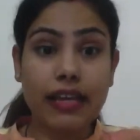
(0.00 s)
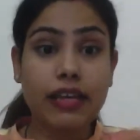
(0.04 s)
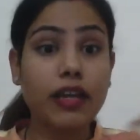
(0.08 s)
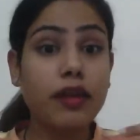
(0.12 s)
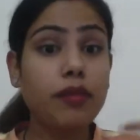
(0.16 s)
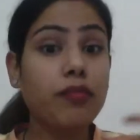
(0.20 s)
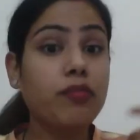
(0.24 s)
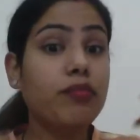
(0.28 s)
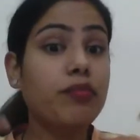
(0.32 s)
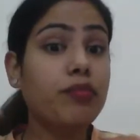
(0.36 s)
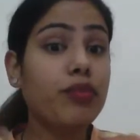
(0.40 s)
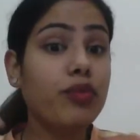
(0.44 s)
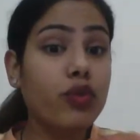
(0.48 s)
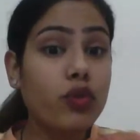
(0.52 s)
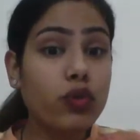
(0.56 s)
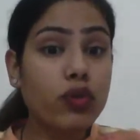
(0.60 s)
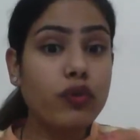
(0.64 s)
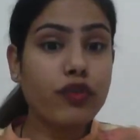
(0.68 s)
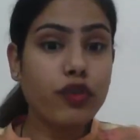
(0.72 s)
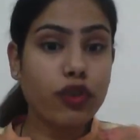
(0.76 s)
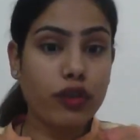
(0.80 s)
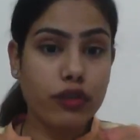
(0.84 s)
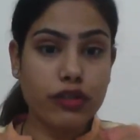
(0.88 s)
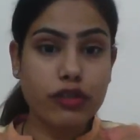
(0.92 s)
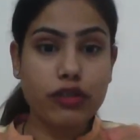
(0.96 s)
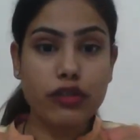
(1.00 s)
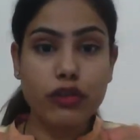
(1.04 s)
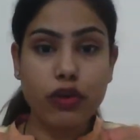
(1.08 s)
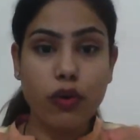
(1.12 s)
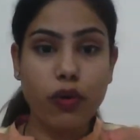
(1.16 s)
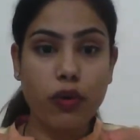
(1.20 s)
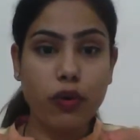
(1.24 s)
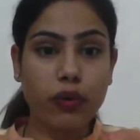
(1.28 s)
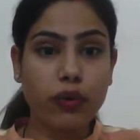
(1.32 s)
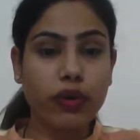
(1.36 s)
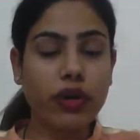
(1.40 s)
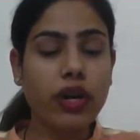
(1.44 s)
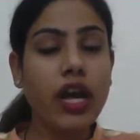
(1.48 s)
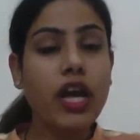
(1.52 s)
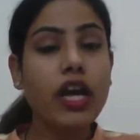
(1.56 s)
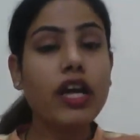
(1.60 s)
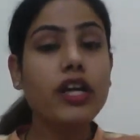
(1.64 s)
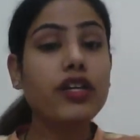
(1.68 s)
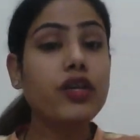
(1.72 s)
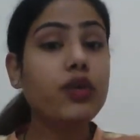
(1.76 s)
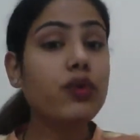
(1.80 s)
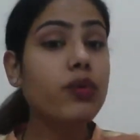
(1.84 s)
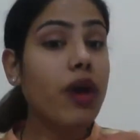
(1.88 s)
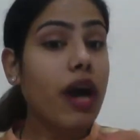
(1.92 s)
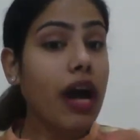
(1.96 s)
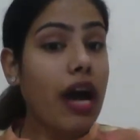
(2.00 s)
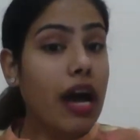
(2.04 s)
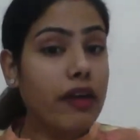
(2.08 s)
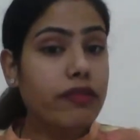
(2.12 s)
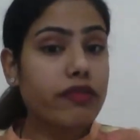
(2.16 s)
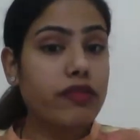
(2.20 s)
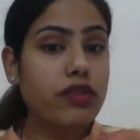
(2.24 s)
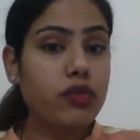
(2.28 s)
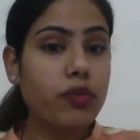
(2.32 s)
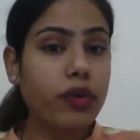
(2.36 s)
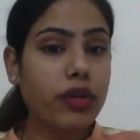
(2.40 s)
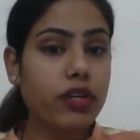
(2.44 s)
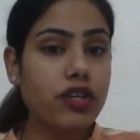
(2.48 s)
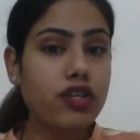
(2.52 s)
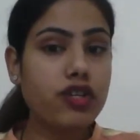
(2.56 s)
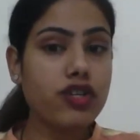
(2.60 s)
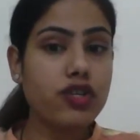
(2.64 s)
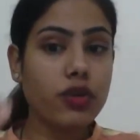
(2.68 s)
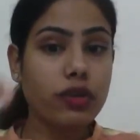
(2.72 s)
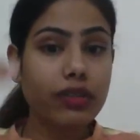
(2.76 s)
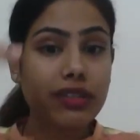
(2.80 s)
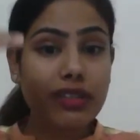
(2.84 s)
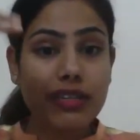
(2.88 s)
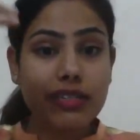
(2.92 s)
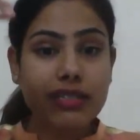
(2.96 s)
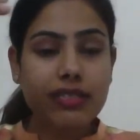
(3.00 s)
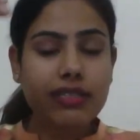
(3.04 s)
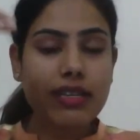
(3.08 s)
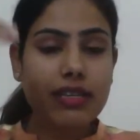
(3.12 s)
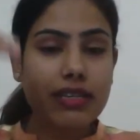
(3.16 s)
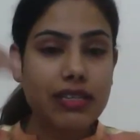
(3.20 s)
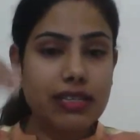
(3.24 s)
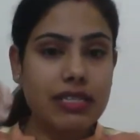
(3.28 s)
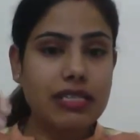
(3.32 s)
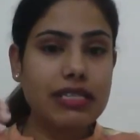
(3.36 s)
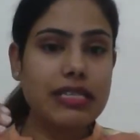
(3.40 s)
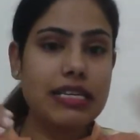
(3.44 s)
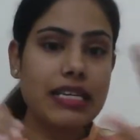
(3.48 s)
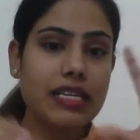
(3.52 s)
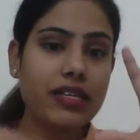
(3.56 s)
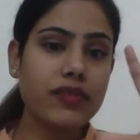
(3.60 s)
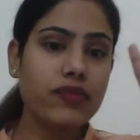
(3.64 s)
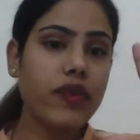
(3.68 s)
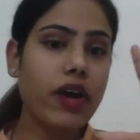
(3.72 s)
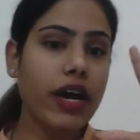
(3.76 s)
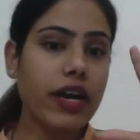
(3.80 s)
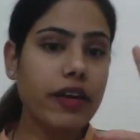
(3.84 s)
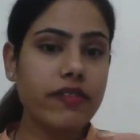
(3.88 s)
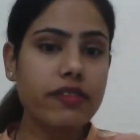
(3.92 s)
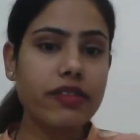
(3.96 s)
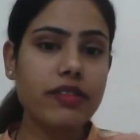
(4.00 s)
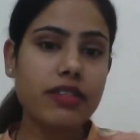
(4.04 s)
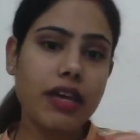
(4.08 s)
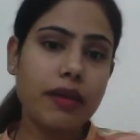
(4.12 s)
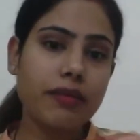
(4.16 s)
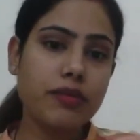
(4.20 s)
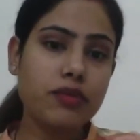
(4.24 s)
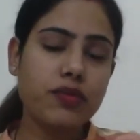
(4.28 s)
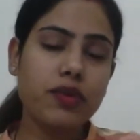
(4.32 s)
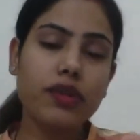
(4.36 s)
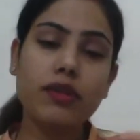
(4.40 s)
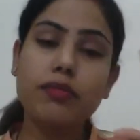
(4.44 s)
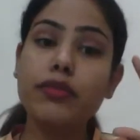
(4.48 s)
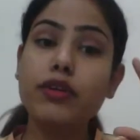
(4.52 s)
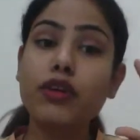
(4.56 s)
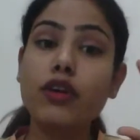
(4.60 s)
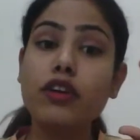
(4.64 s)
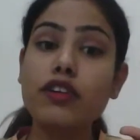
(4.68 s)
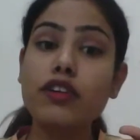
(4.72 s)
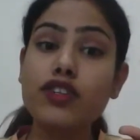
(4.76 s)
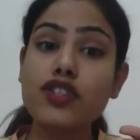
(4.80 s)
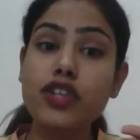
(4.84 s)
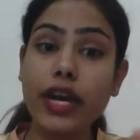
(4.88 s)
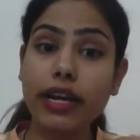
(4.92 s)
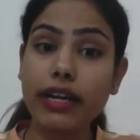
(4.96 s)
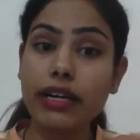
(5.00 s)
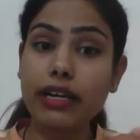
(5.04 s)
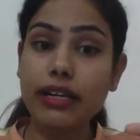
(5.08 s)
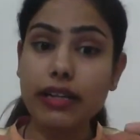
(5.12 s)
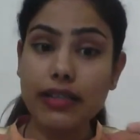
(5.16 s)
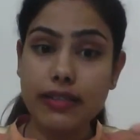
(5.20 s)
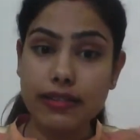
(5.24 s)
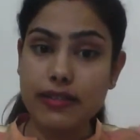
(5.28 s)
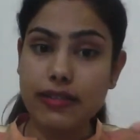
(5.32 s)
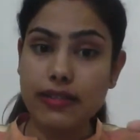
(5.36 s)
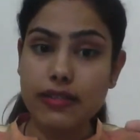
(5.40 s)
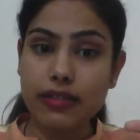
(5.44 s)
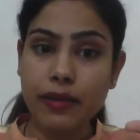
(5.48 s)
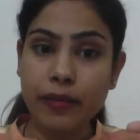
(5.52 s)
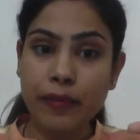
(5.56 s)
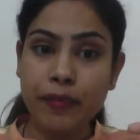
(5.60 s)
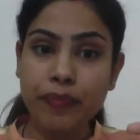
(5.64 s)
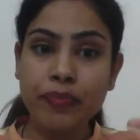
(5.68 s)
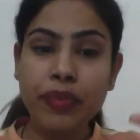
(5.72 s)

and improve your score, you have to ensure these 5 steps will be your checklist.